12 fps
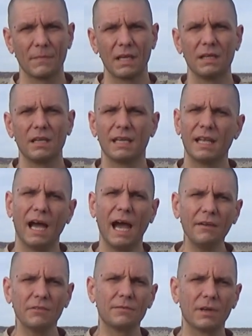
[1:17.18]
I
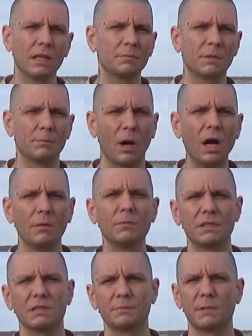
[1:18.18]
have developed a bond
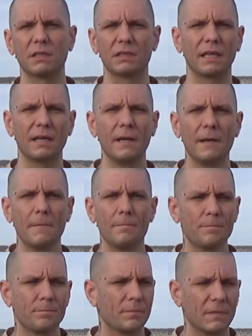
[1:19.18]
with the Spirit that
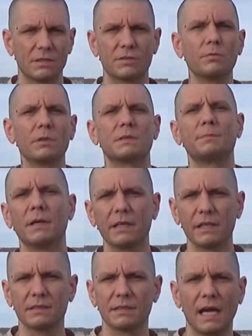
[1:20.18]
is through
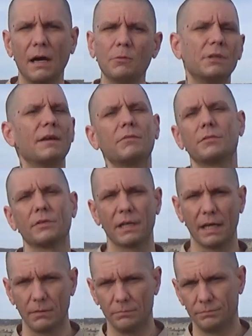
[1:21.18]
experience that I will never
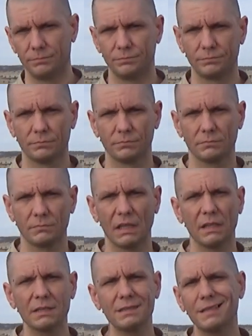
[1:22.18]
forget.
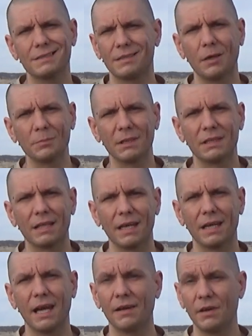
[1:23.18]
And it's not something
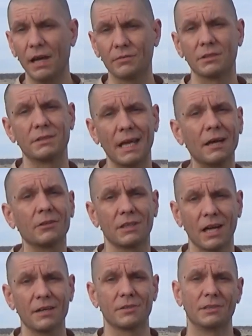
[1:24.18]
that I have ever doubted
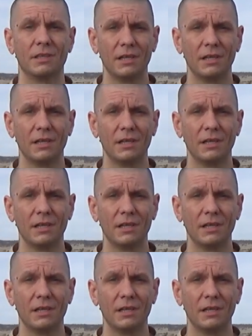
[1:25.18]
either.